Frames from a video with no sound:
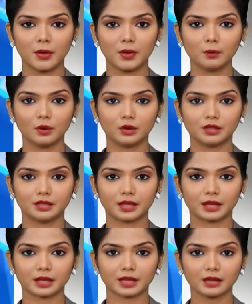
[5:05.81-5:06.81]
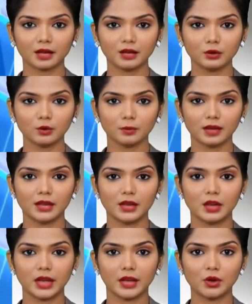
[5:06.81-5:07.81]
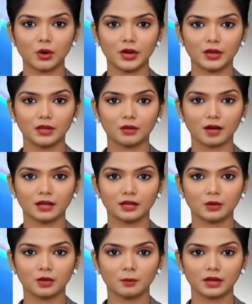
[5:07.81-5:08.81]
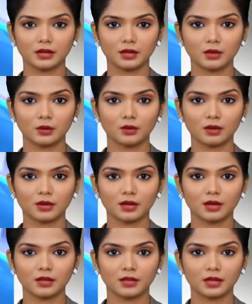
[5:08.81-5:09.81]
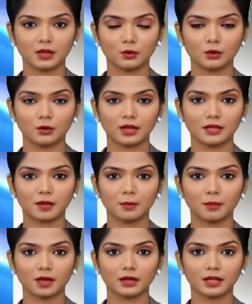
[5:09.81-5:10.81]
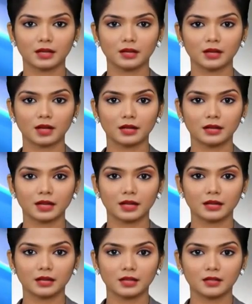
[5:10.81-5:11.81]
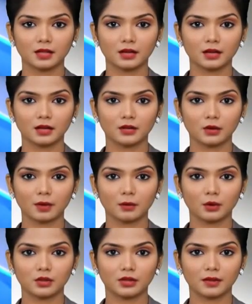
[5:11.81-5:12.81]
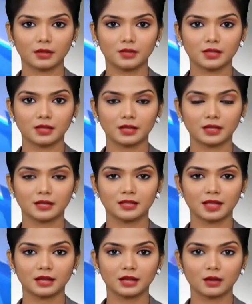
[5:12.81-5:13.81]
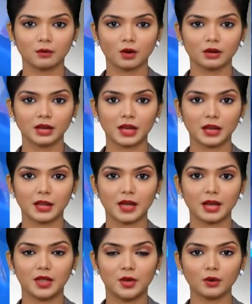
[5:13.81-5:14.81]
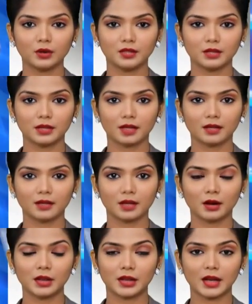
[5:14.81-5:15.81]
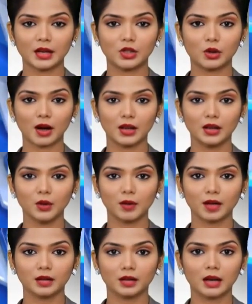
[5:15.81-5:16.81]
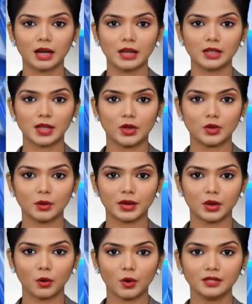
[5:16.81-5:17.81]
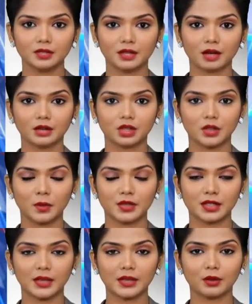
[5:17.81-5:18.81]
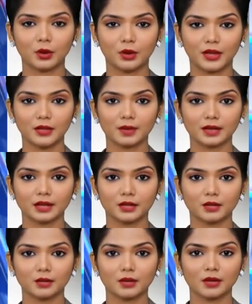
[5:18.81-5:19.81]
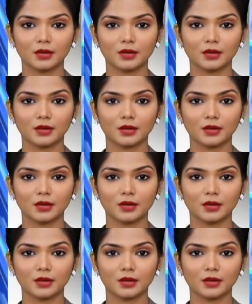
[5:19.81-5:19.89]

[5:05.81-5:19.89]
Reports say Nadu played a key role in the rise of the political group, the Telugu Desam Party, in the 1980s. The Ramoji film city, set in a rocky and dense forested area on the edge of Hyderabad, is said to be the world's largest facility for filmmaking.